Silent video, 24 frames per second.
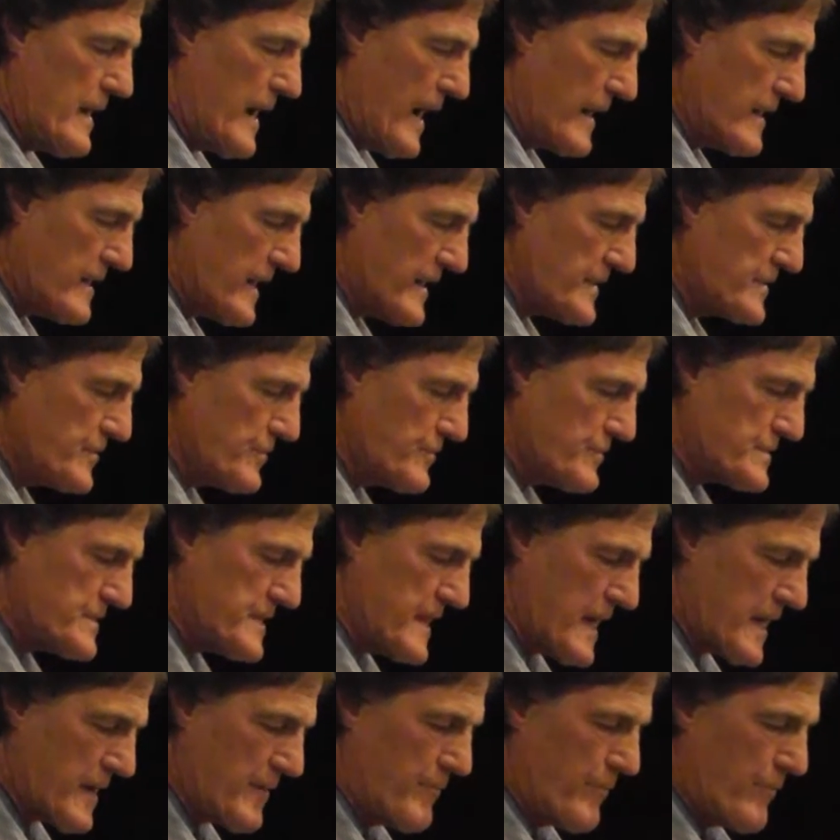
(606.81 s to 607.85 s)
I'd like you to
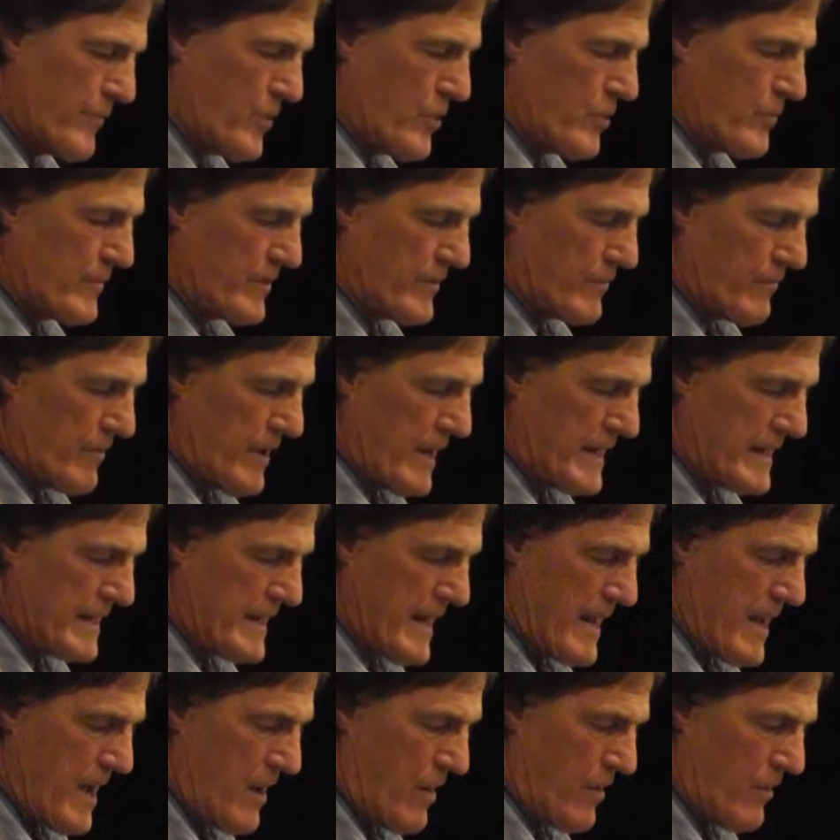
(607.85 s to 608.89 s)
take a moment right
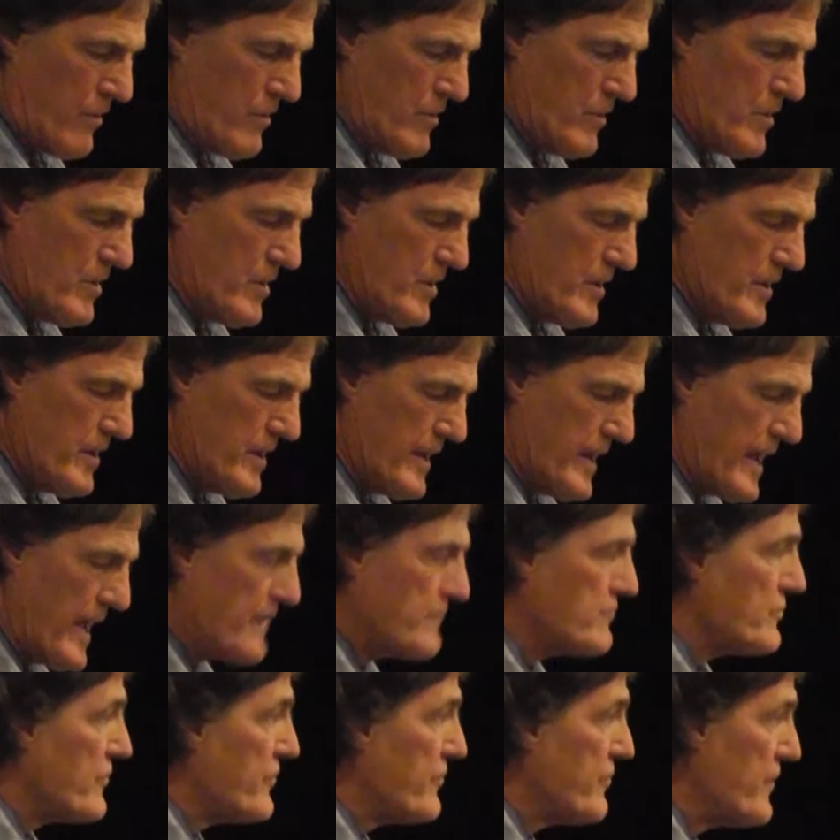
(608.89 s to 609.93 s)
now
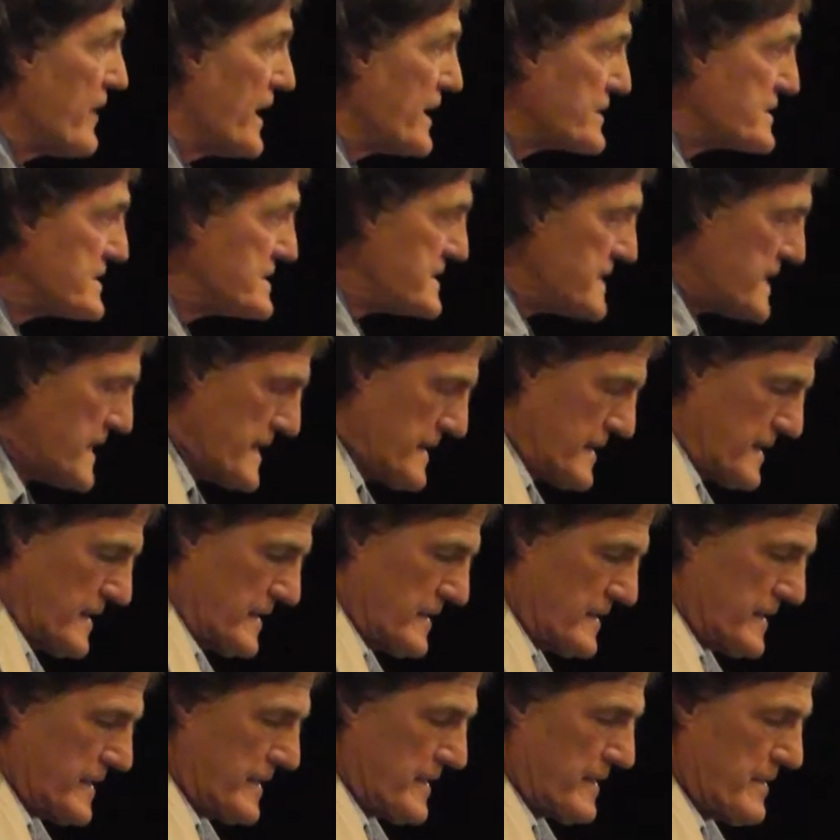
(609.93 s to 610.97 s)
and reflect
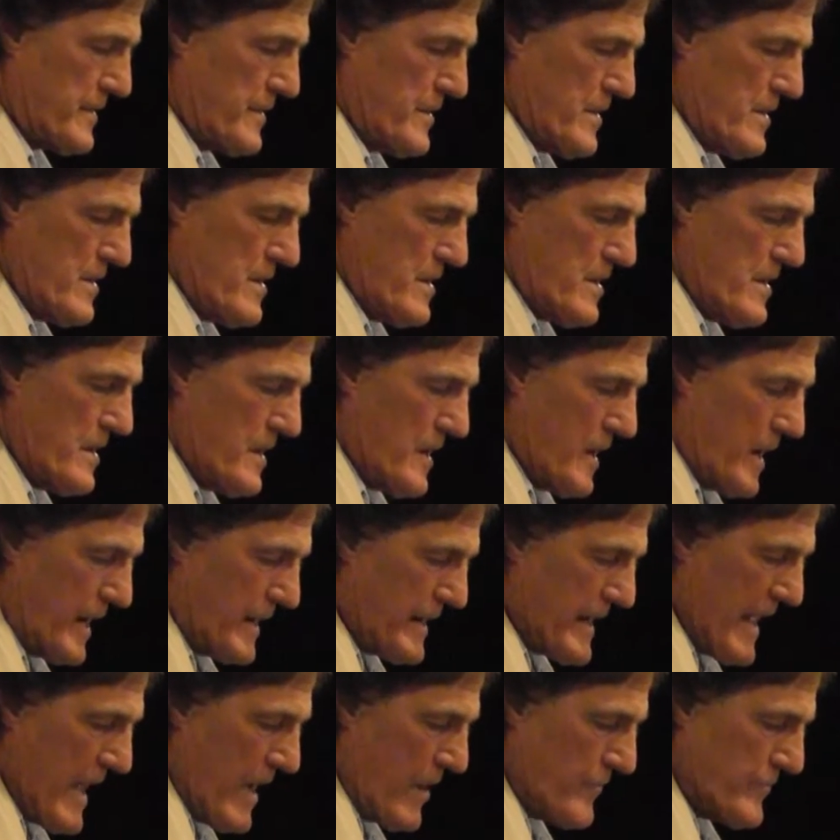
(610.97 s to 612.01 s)
silently
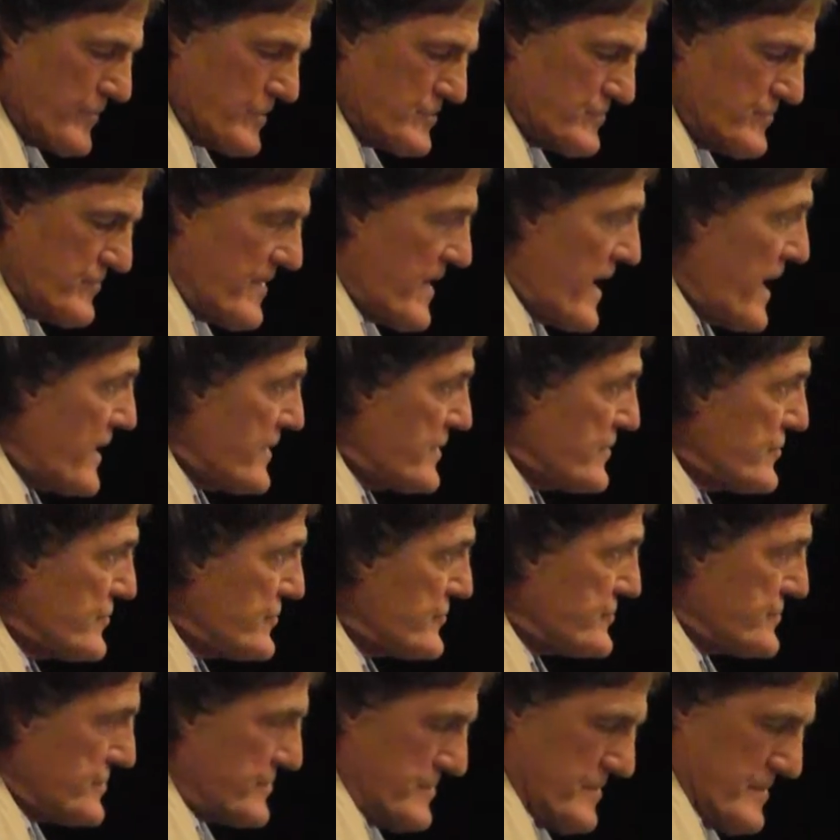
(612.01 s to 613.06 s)
on how these
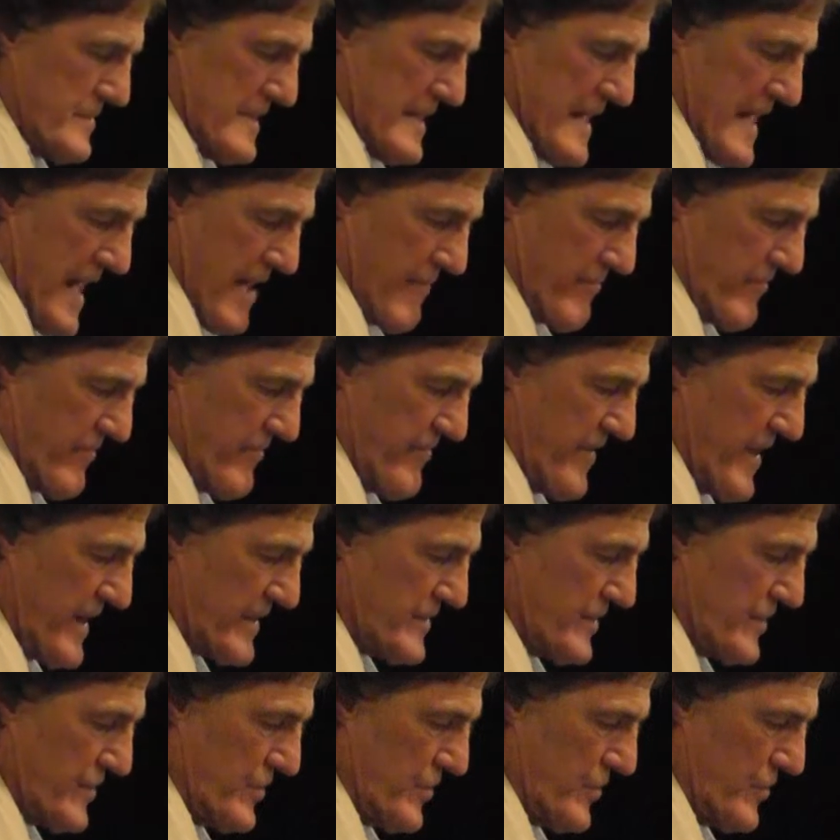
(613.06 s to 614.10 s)
values have
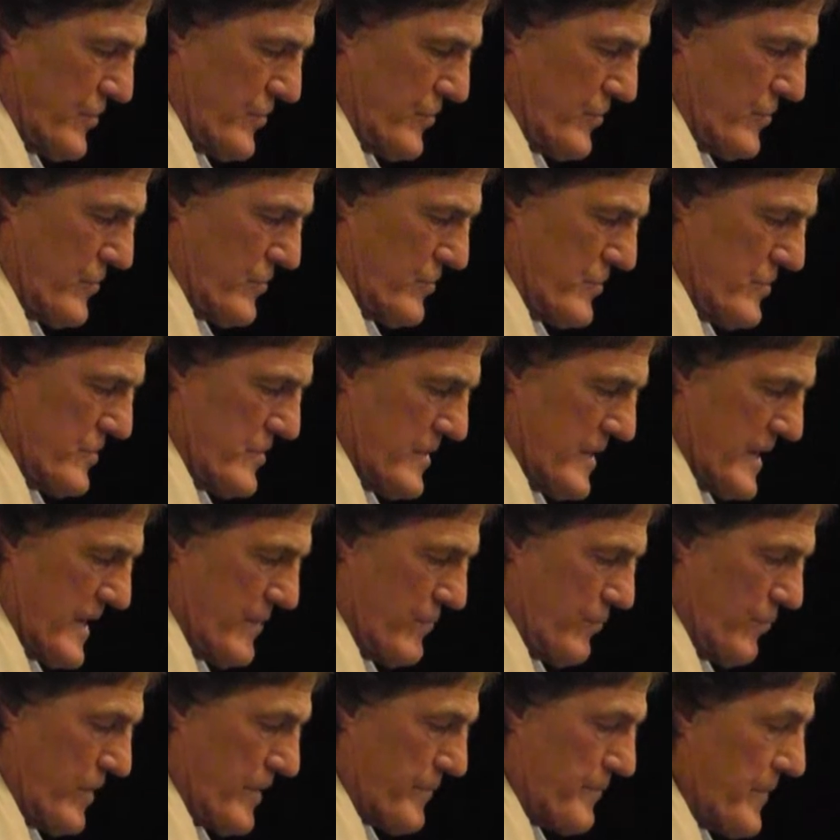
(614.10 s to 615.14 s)
affected you
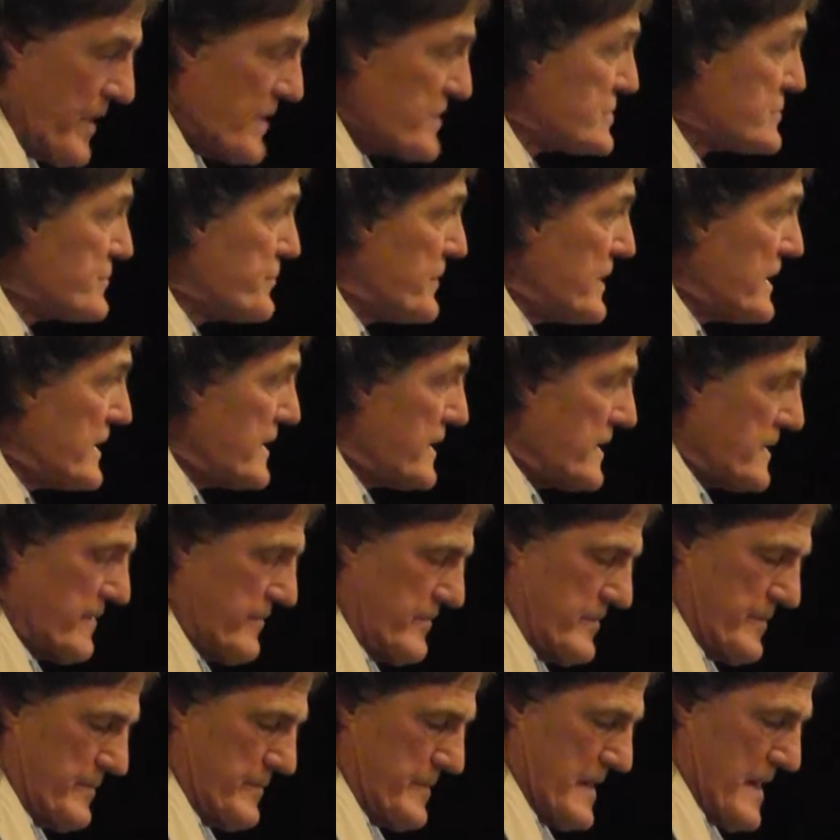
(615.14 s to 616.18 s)
and what my speaking
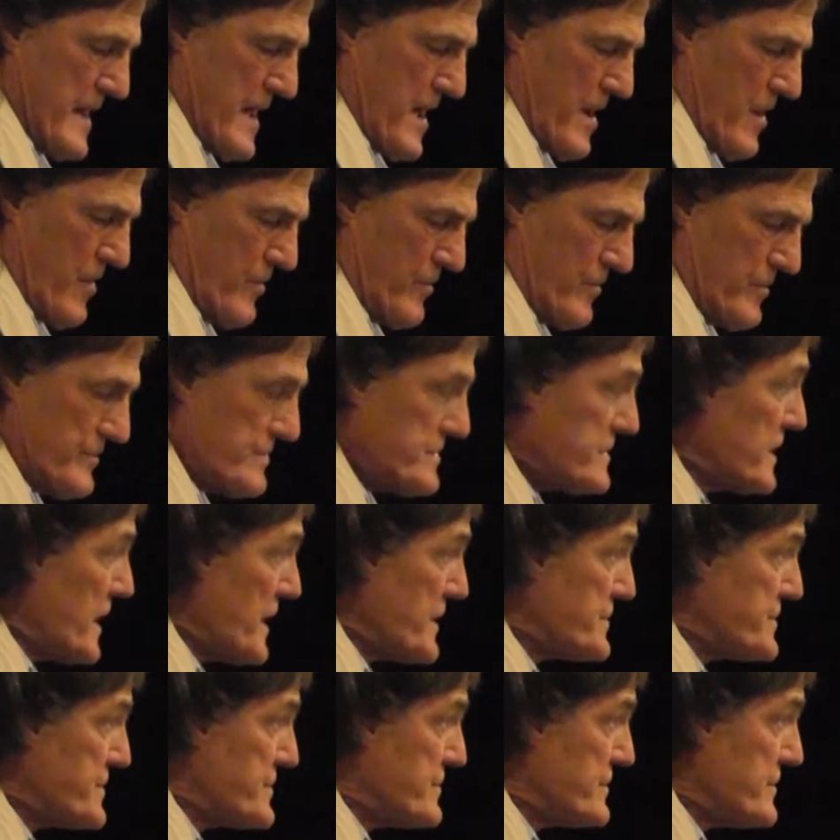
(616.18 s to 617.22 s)
of them now
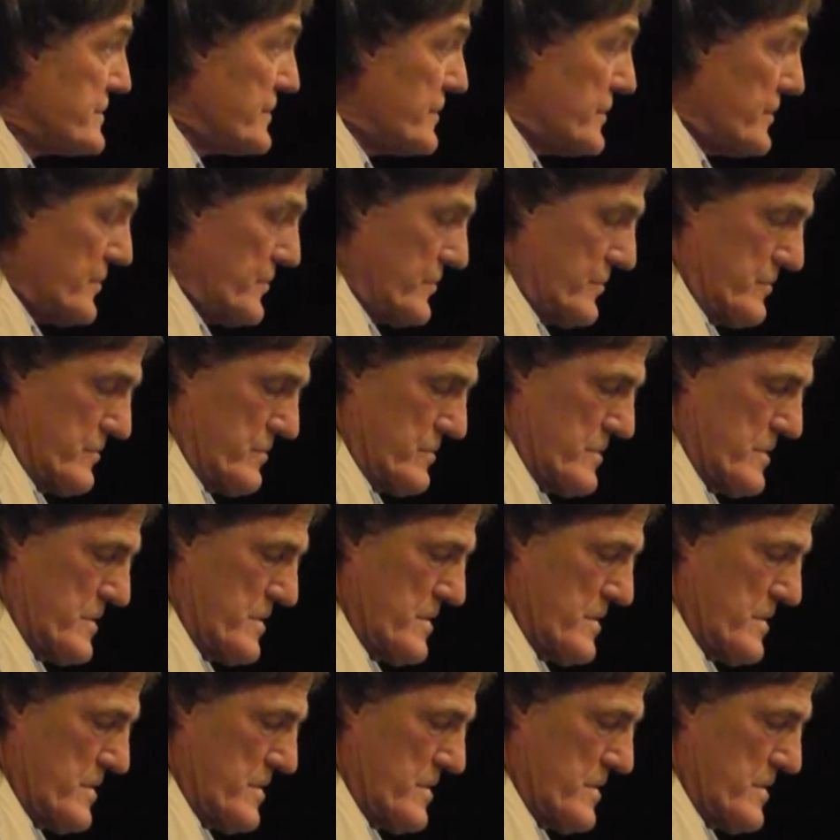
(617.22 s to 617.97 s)
touches in you.